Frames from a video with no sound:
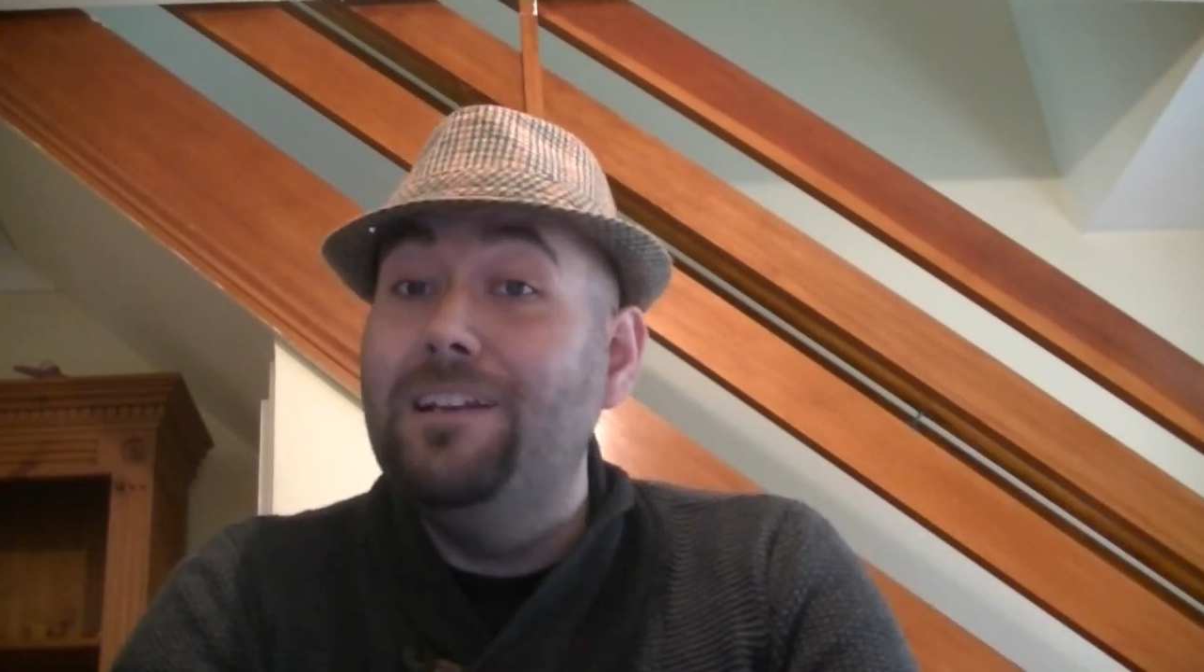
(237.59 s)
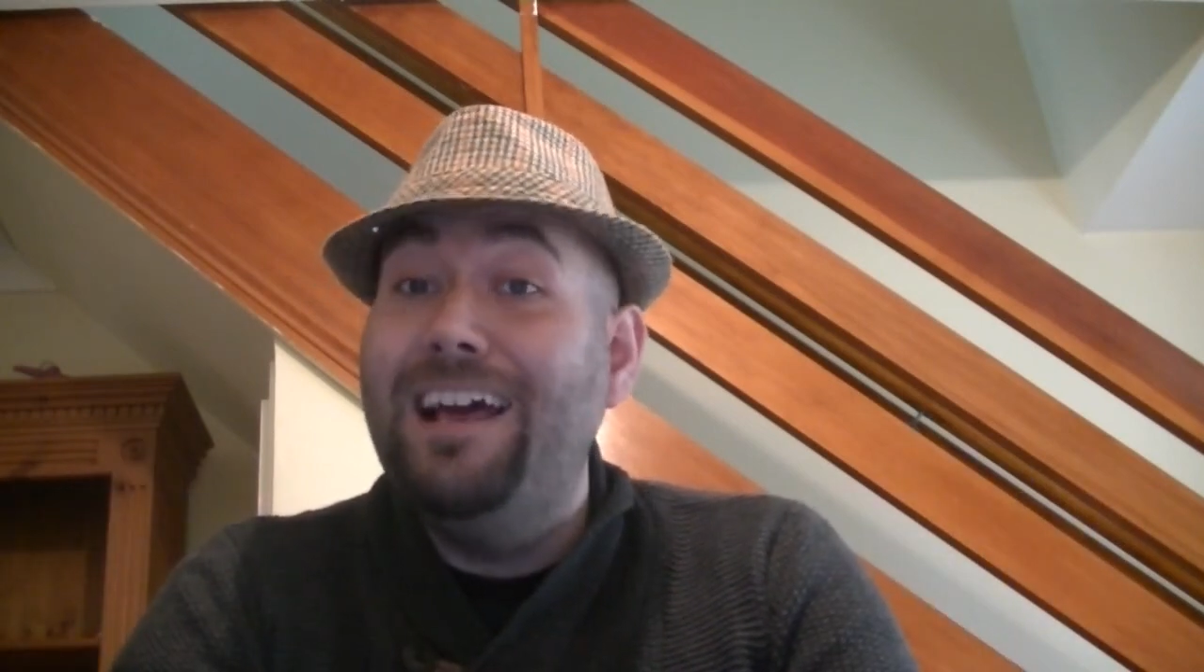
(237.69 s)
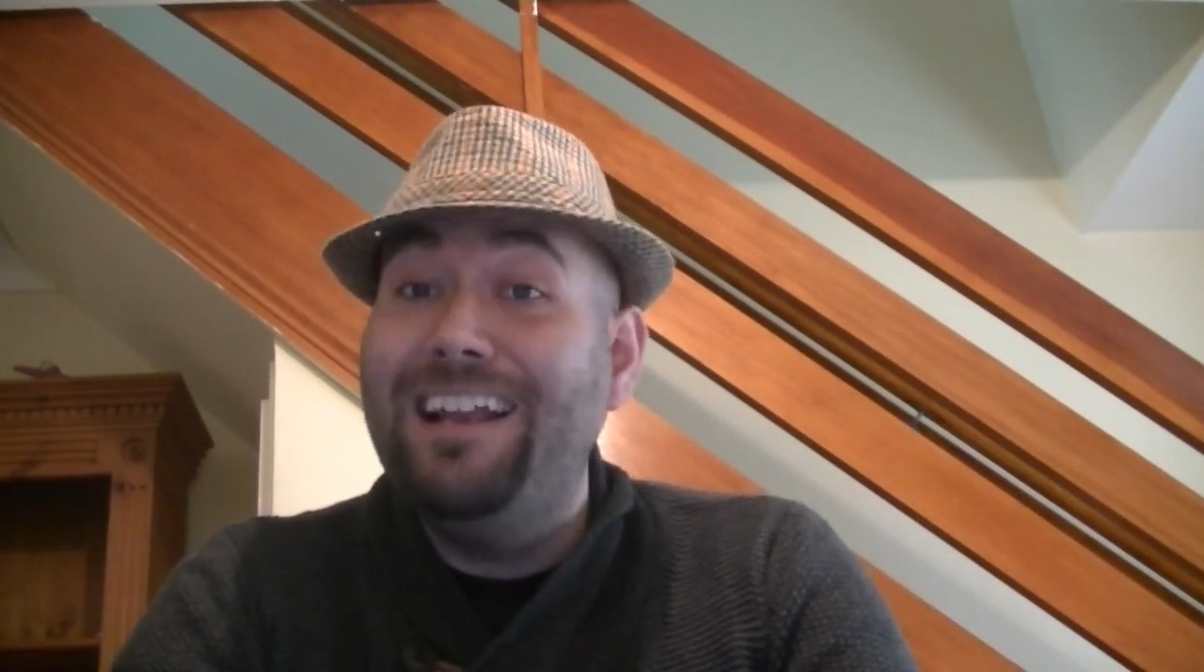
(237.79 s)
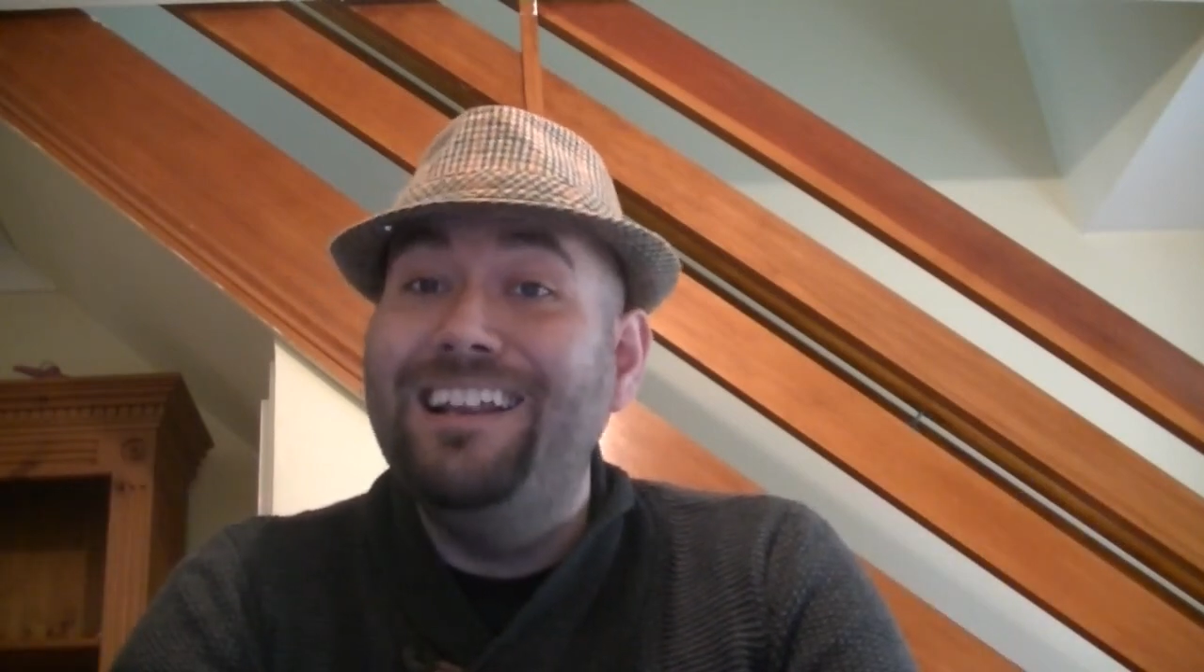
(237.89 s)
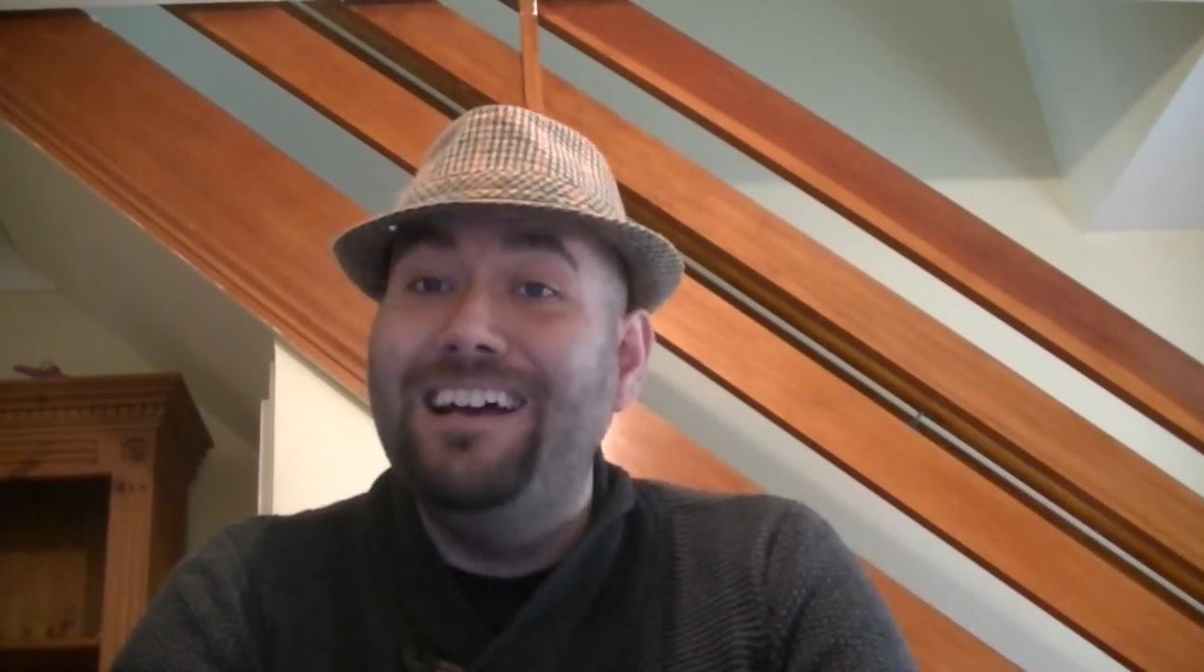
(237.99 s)
and
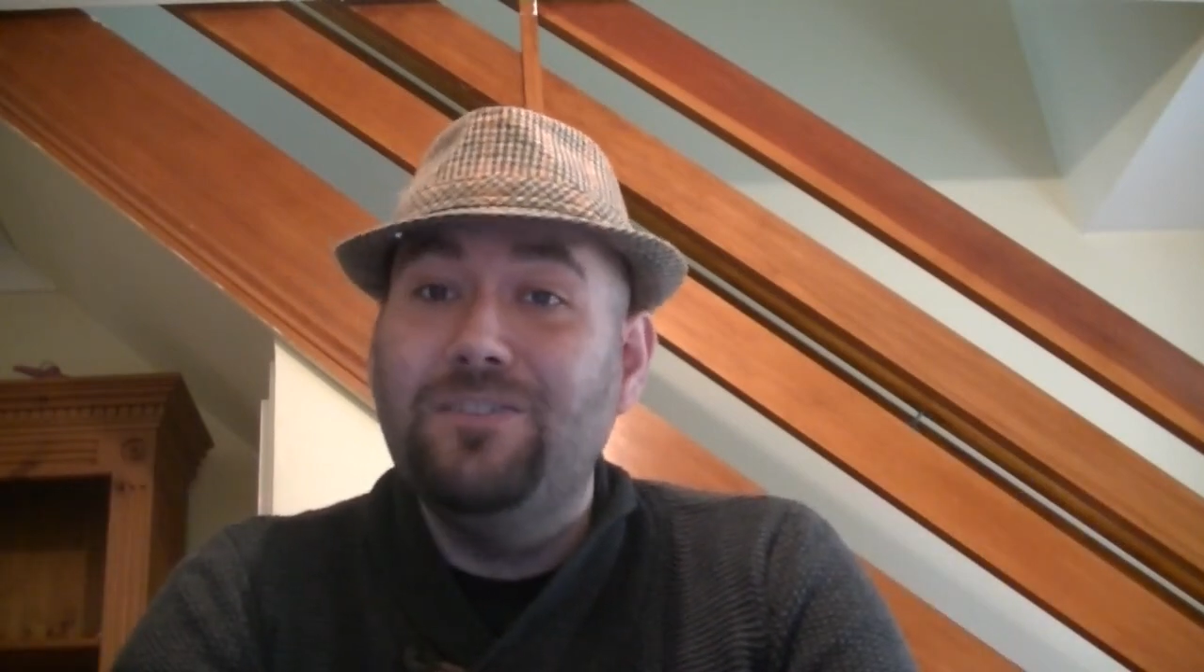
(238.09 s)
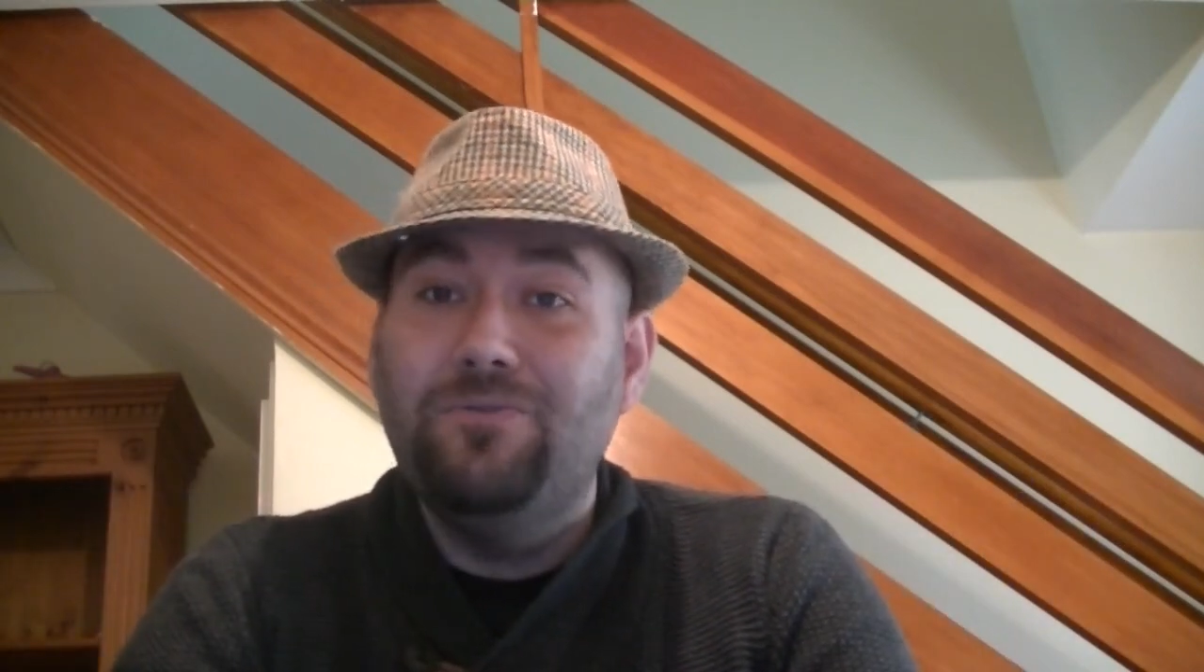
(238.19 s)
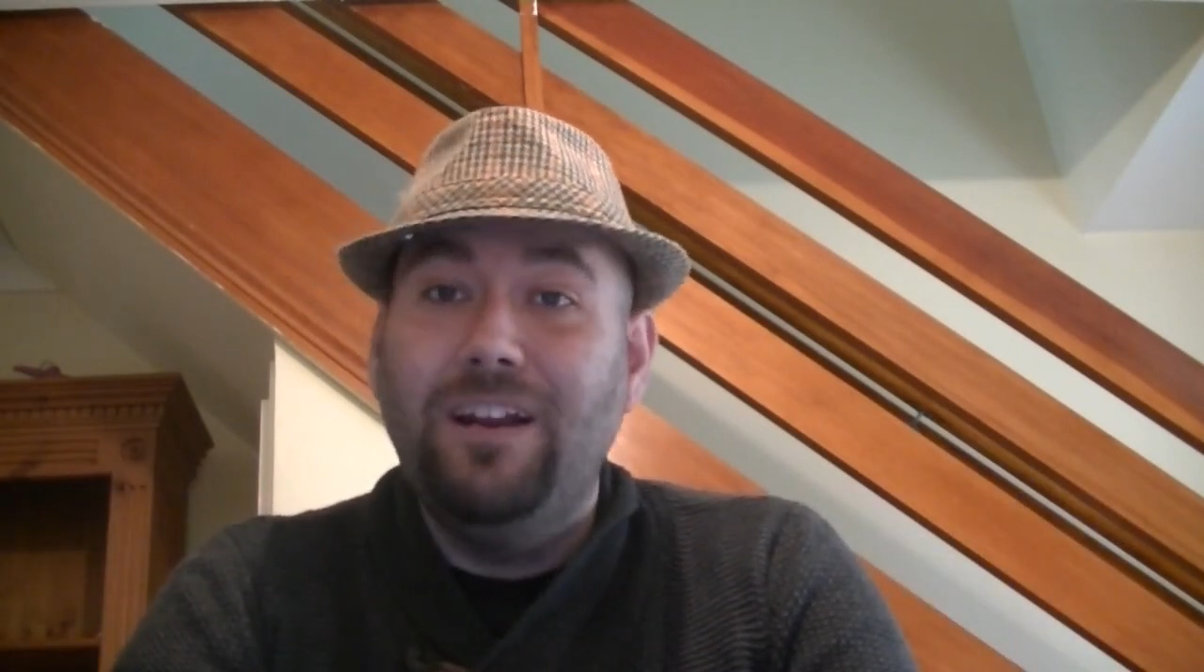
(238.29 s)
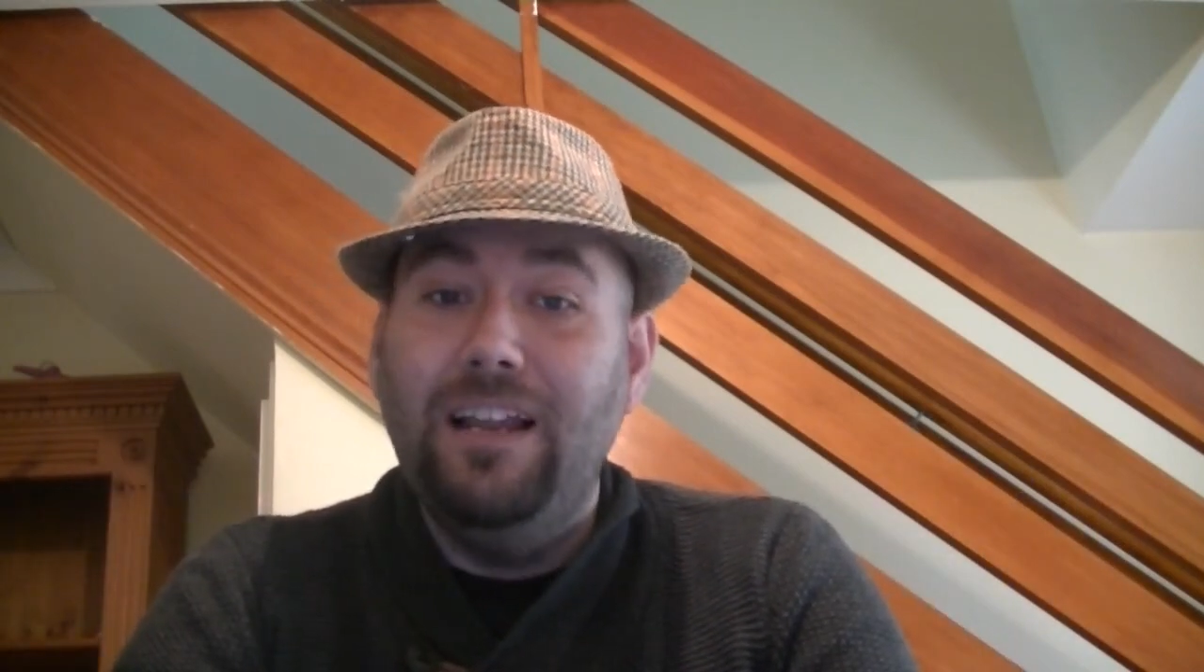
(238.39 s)
hadn't asked for a